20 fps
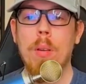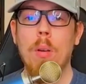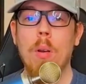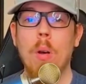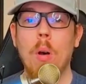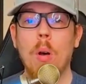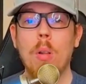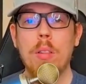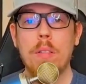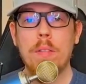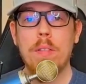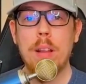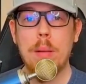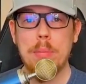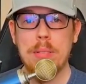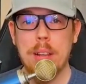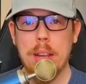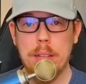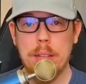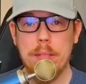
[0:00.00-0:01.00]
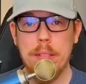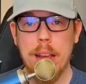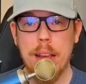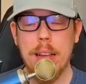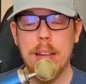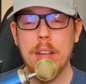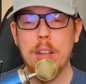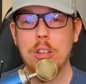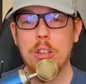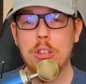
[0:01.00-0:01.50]
On the flip side of that,
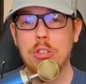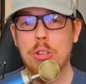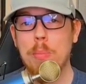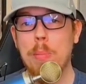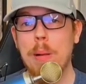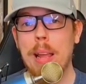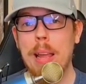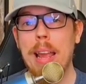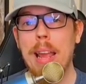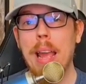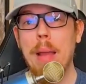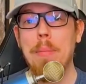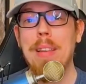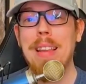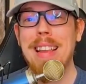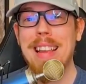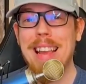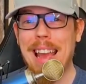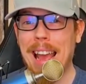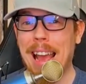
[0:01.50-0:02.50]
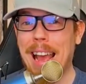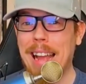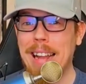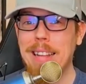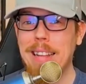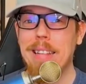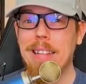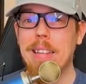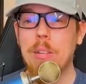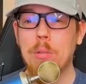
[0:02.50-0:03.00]
AAA games
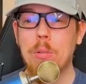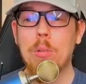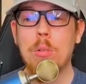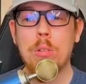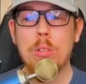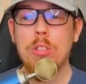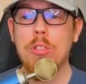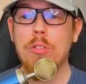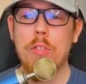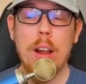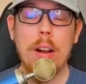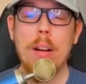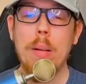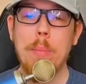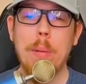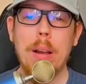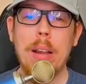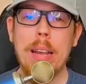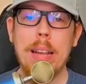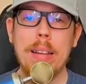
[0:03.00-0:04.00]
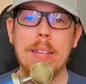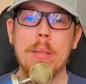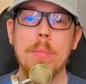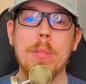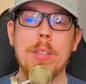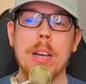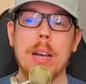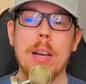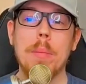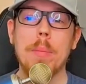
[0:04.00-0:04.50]
can still launch very buggy
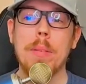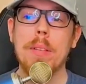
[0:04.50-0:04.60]
sometimes.